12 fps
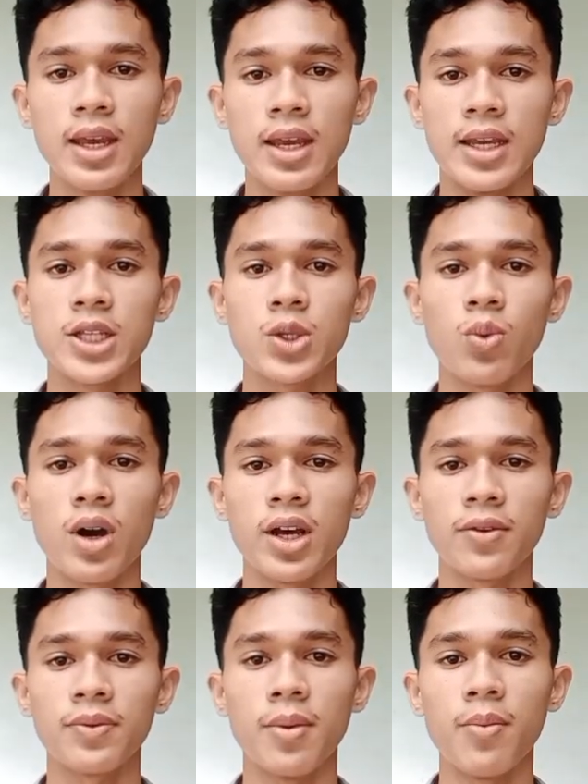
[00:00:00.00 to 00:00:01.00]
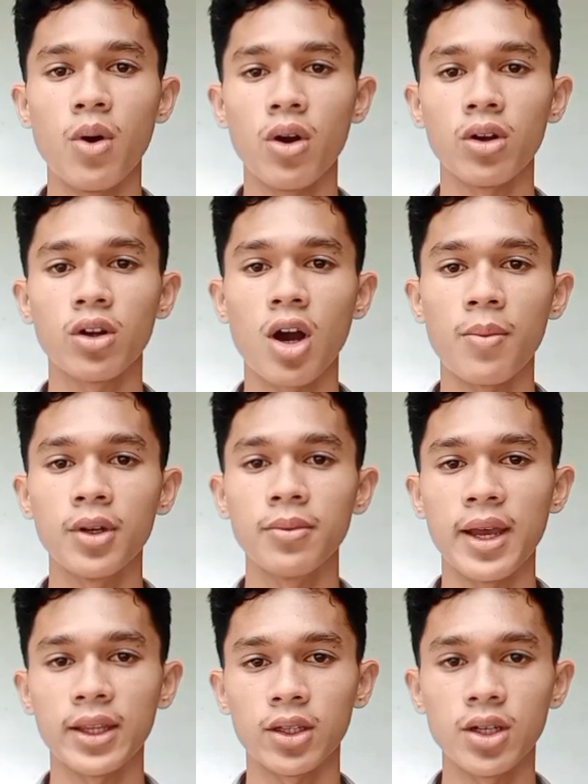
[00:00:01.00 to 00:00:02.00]
is one of the more common
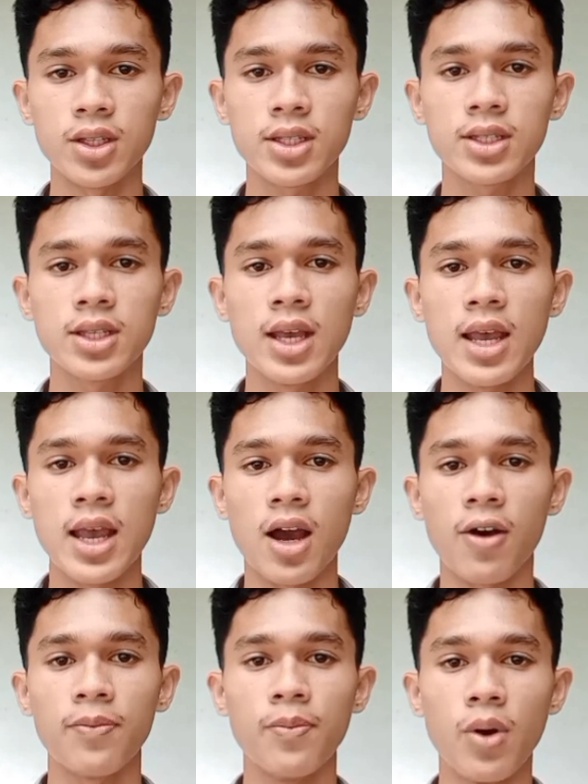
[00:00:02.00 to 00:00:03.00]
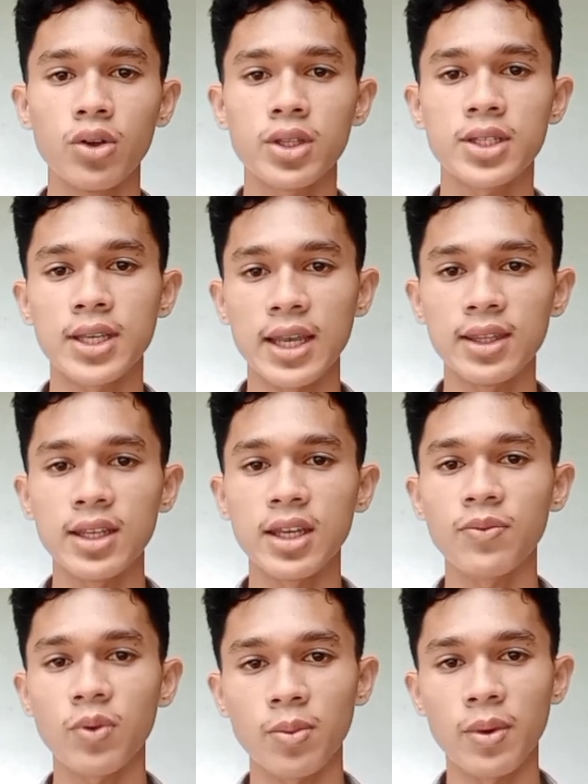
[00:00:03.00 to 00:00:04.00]
methods of both sending
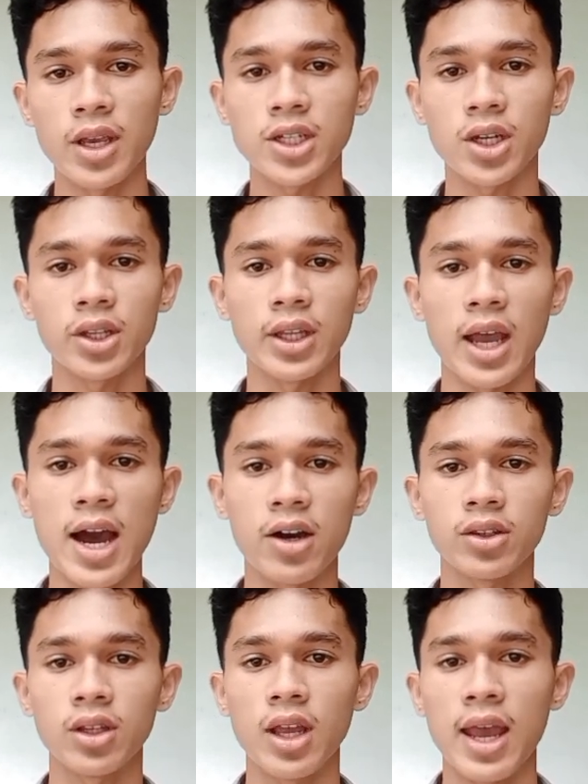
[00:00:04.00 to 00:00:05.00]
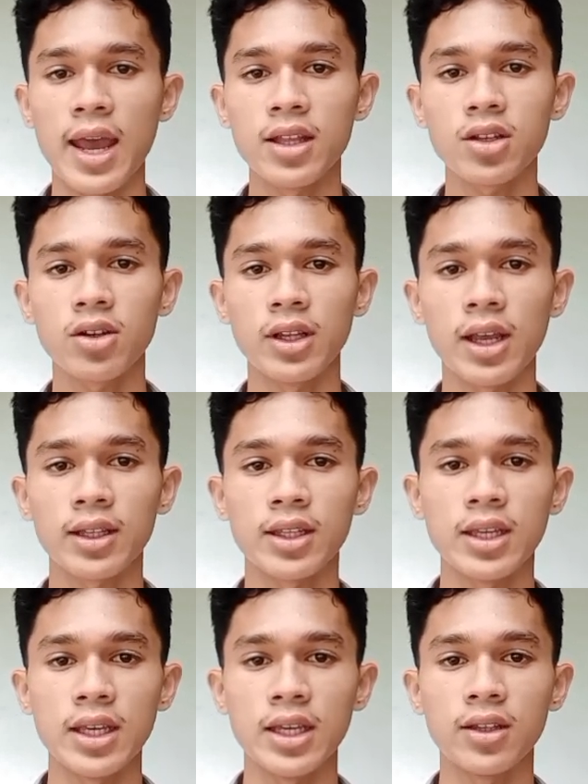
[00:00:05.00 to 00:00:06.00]
information out and
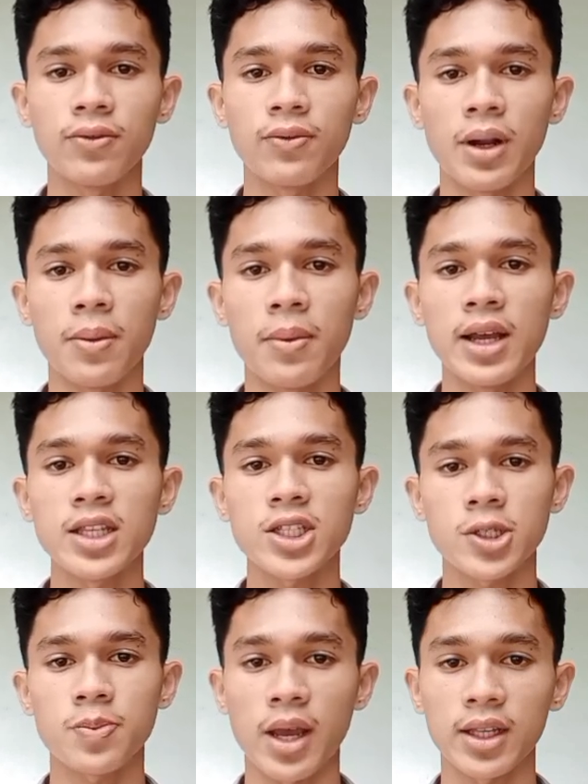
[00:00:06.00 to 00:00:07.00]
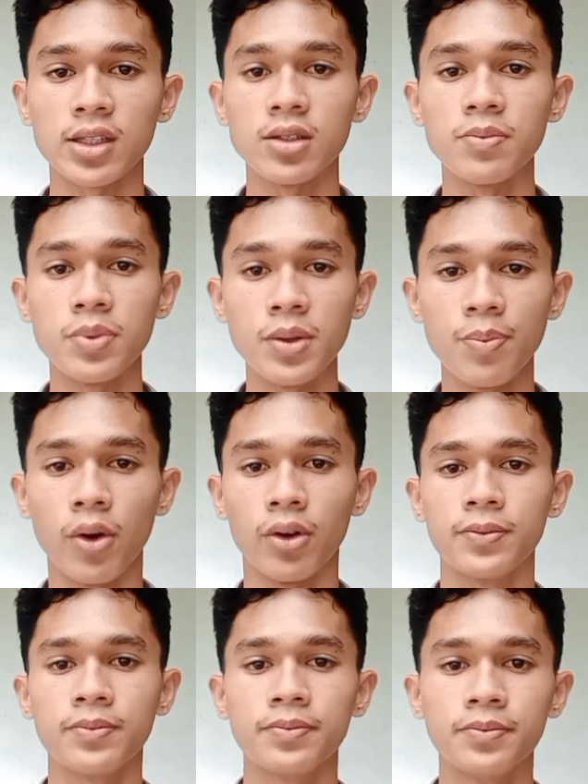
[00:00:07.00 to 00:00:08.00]
collecting it from unsuspected
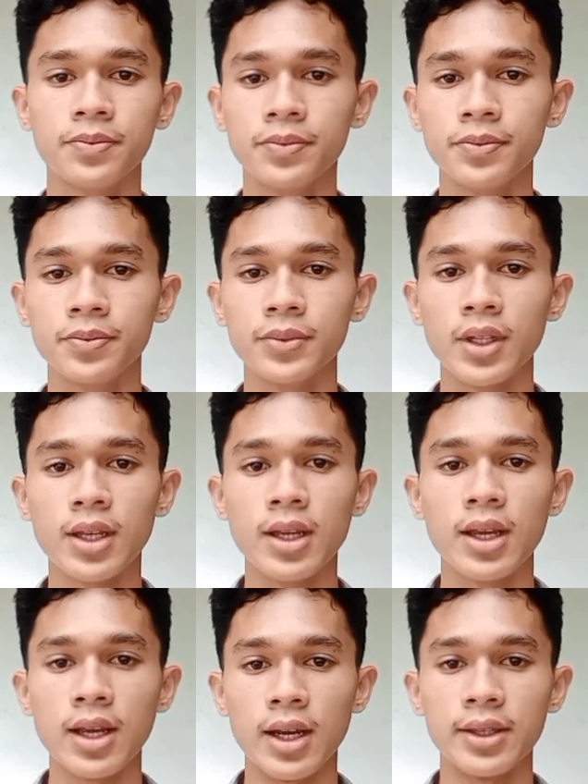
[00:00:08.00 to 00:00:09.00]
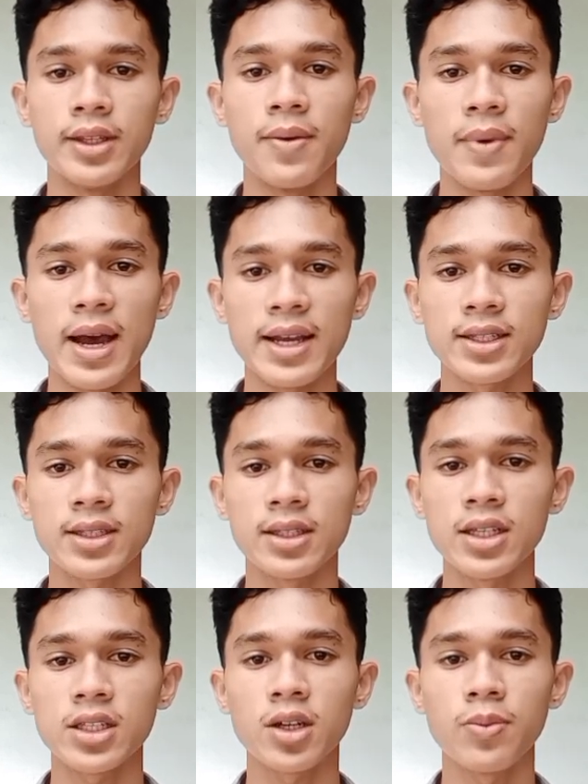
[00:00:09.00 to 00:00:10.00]
people. the mass
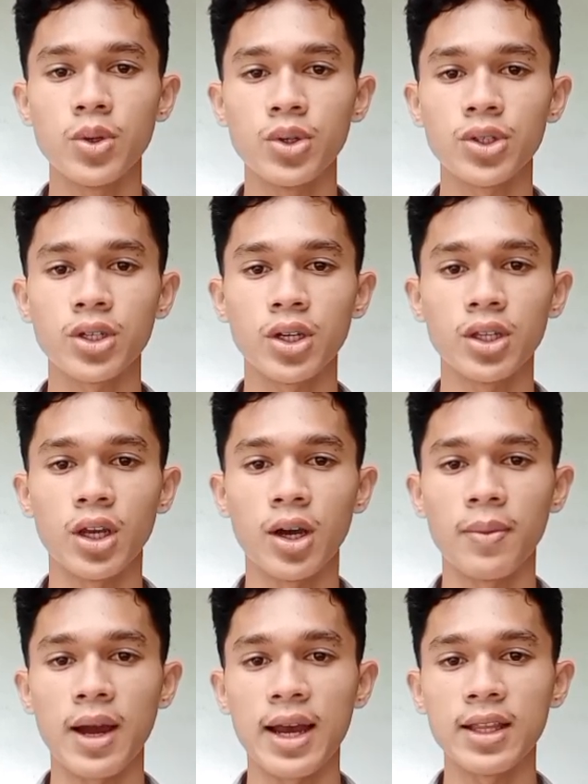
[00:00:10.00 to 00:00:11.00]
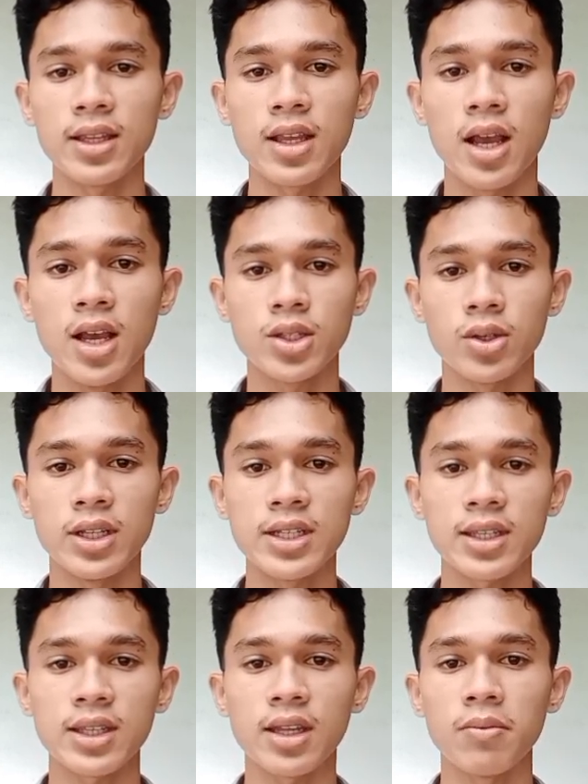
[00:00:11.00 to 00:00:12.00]
distribution of
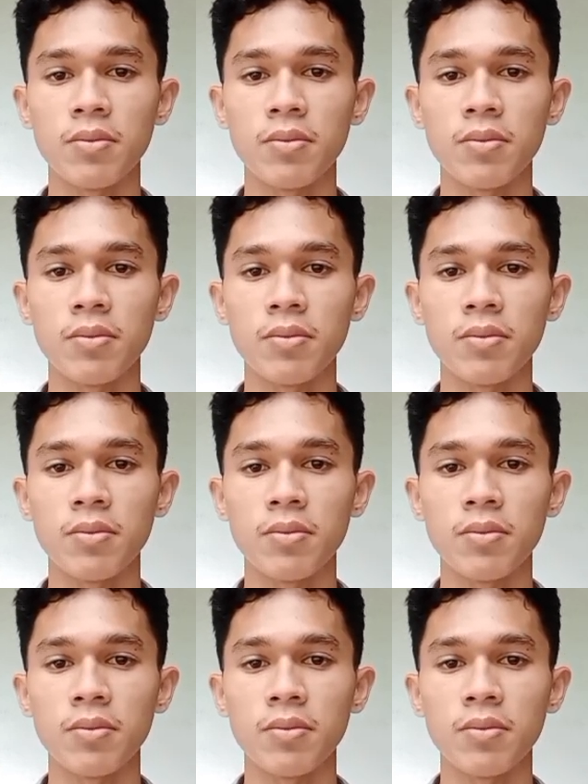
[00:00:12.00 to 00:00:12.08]
unsolicited